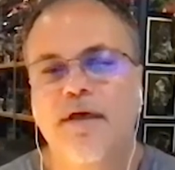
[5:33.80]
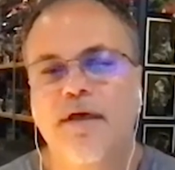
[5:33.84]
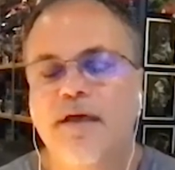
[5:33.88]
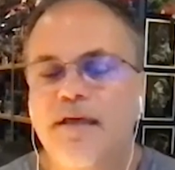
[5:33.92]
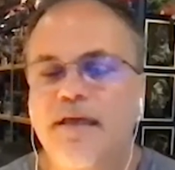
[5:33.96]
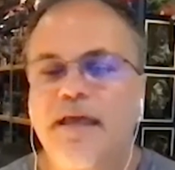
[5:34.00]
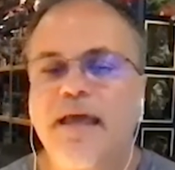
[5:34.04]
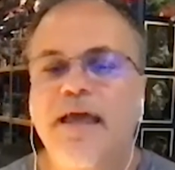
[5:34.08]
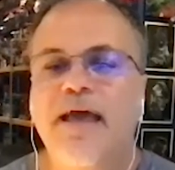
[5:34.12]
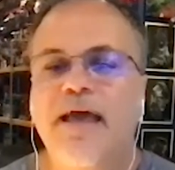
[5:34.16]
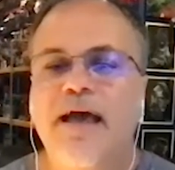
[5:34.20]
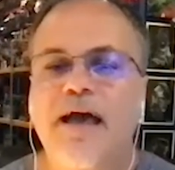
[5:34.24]

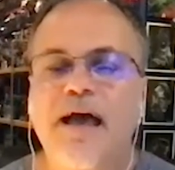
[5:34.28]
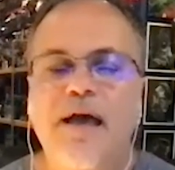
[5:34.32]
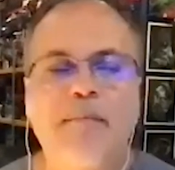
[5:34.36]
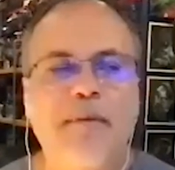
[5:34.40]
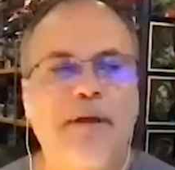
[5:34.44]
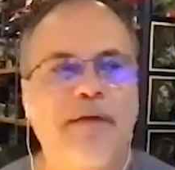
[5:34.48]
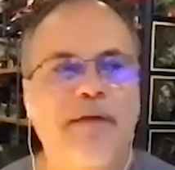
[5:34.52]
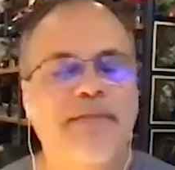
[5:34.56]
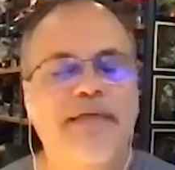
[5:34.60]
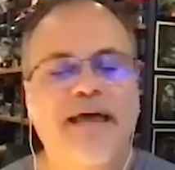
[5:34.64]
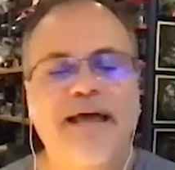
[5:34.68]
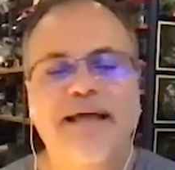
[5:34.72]
Yeah, I
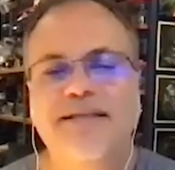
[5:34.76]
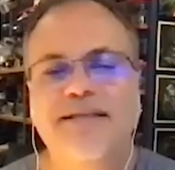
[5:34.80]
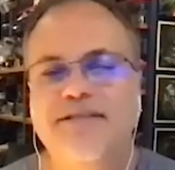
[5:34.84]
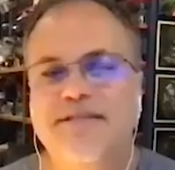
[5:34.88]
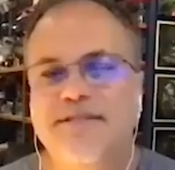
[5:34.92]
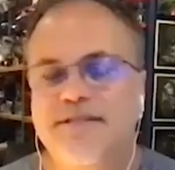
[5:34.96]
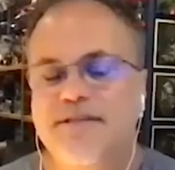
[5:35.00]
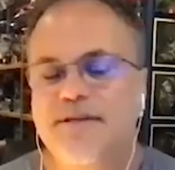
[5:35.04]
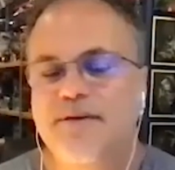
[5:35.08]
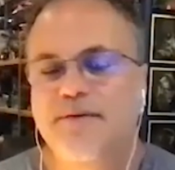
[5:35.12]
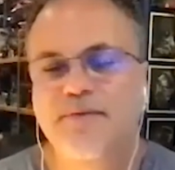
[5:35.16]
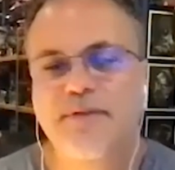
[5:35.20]
mean
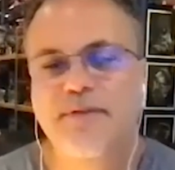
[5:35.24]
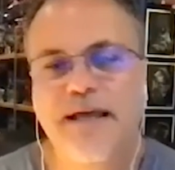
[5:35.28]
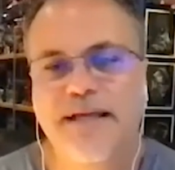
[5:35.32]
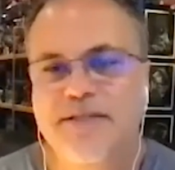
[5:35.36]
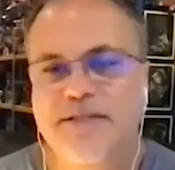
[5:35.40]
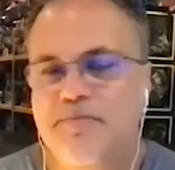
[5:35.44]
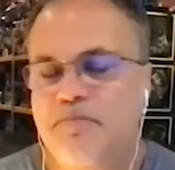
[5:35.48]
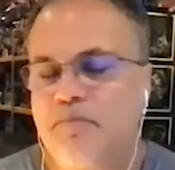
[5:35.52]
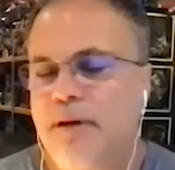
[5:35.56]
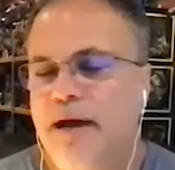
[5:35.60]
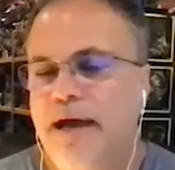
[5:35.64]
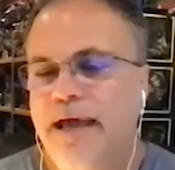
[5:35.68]
that's
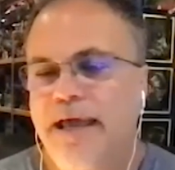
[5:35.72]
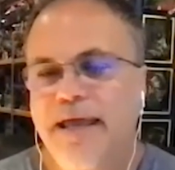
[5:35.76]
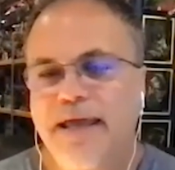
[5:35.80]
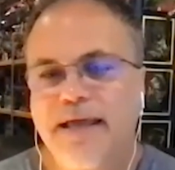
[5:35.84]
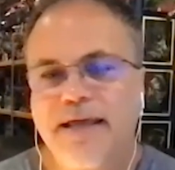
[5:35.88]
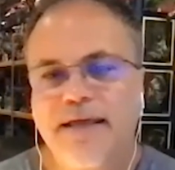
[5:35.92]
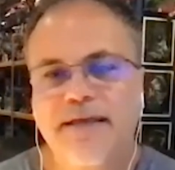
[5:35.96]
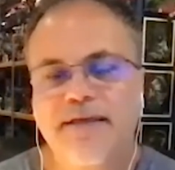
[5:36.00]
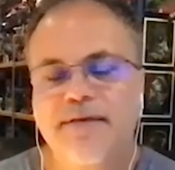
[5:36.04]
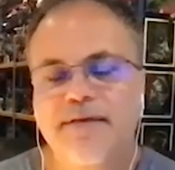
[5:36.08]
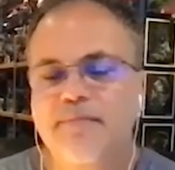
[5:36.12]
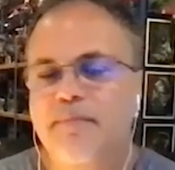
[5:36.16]
that's
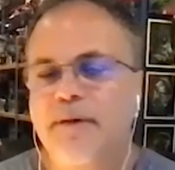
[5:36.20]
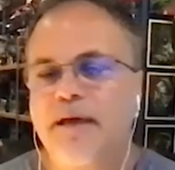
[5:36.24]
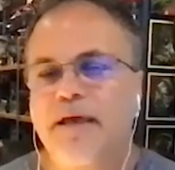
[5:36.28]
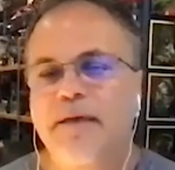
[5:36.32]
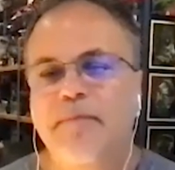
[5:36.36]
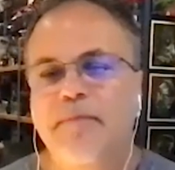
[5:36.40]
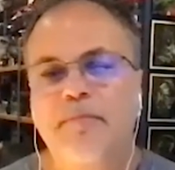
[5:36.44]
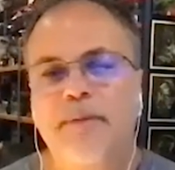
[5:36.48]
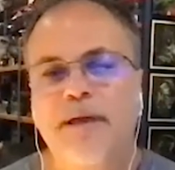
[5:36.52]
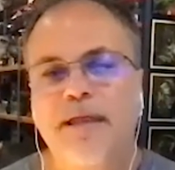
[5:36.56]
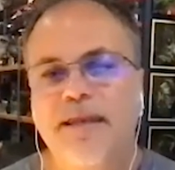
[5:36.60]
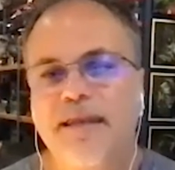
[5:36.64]
Mike
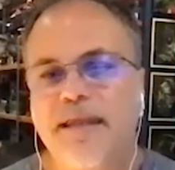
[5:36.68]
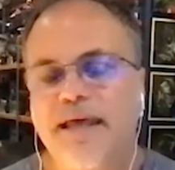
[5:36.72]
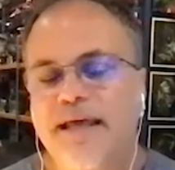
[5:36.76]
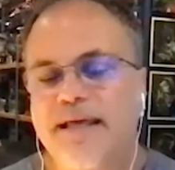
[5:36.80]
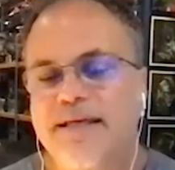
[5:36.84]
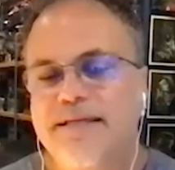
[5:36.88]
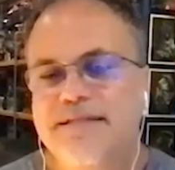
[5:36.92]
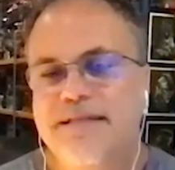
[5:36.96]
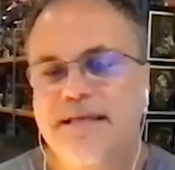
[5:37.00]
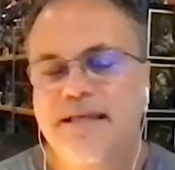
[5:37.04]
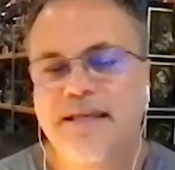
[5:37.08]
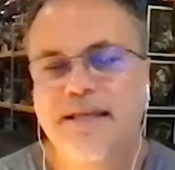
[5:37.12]
Mike
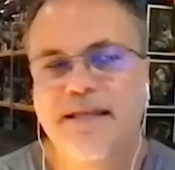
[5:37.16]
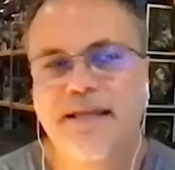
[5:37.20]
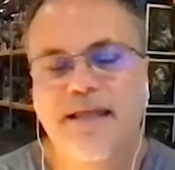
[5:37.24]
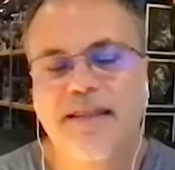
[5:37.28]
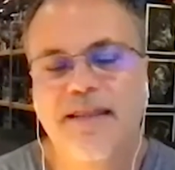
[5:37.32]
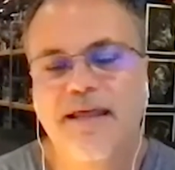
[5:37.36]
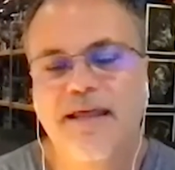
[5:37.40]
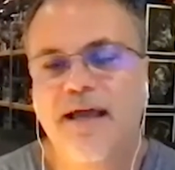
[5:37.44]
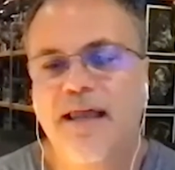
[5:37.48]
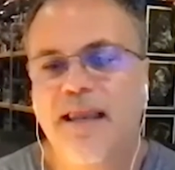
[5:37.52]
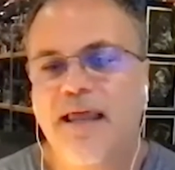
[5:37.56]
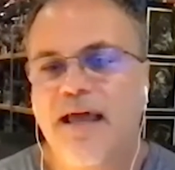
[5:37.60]
Mendez and I
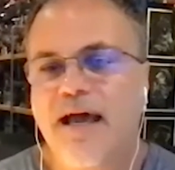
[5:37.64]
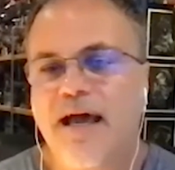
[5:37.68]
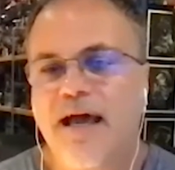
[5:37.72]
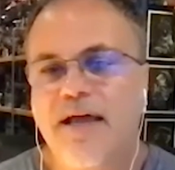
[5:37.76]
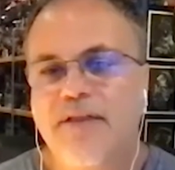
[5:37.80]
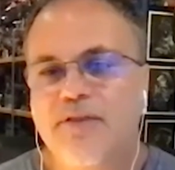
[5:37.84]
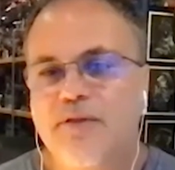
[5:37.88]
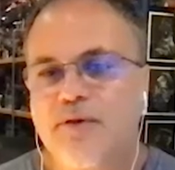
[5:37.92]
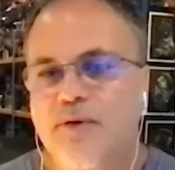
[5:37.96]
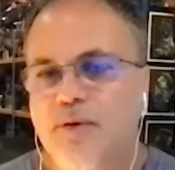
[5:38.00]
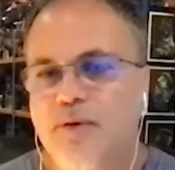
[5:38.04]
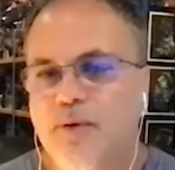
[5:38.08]
think
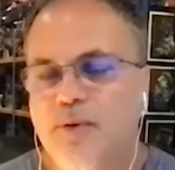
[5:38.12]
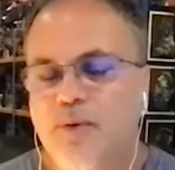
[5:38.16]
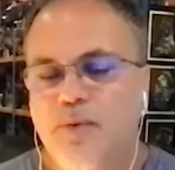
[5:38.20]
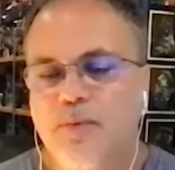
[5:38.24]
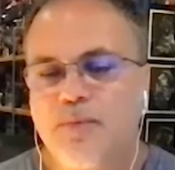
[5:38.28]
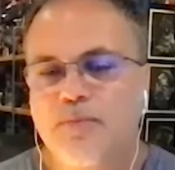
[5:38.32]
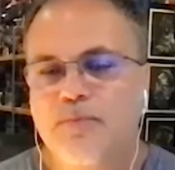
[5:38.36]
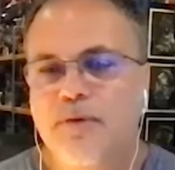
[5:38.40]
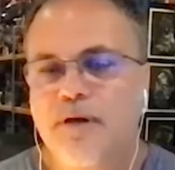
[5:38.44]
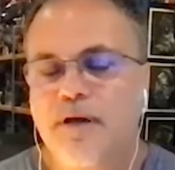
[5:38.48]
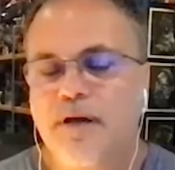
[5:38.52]
Alejandro.